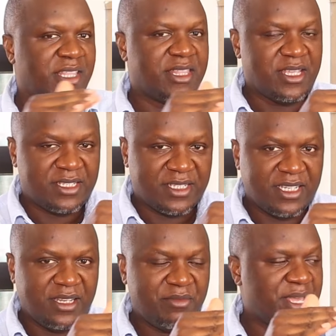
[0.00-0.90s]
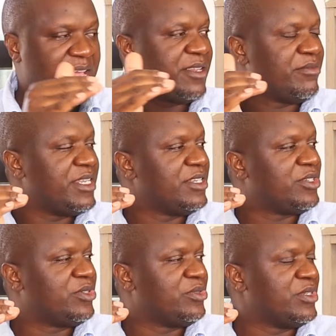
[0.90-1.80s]
They still barely made
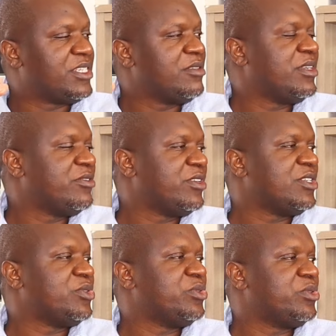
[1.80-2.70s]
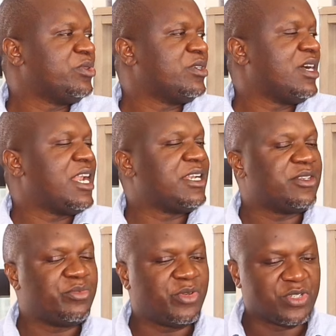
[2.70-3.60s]
it to the same level as well. And
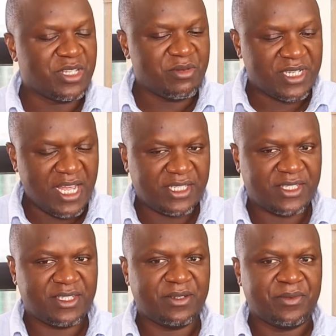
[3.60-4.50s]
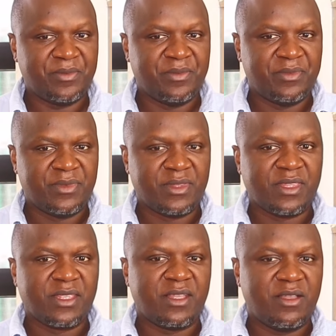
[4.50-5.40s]
because the tax
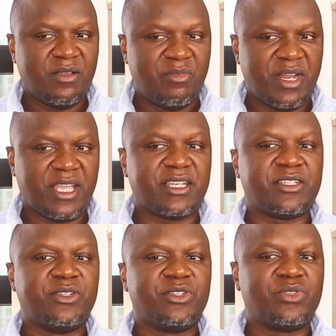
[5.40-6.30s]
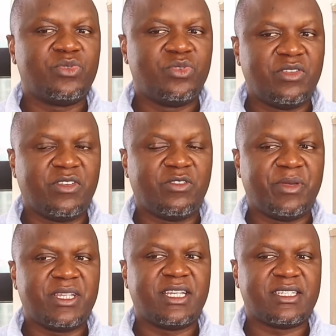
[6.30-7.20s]
bracket, those who qualify for
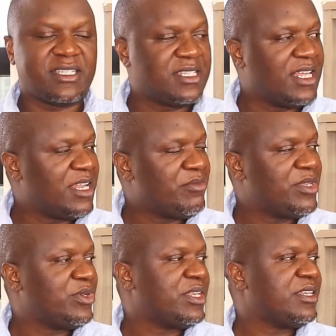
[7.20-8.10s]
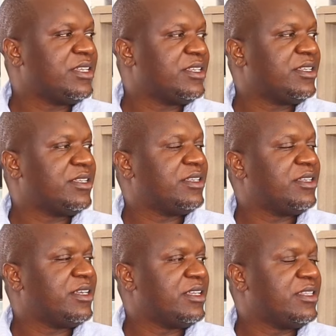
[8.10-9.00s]
paying taxes, their numbers were,
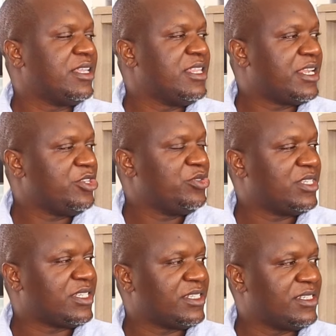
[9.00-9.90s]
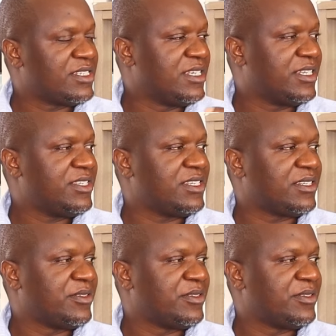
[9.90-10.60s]
they are reducing. Yes. It's decreasing.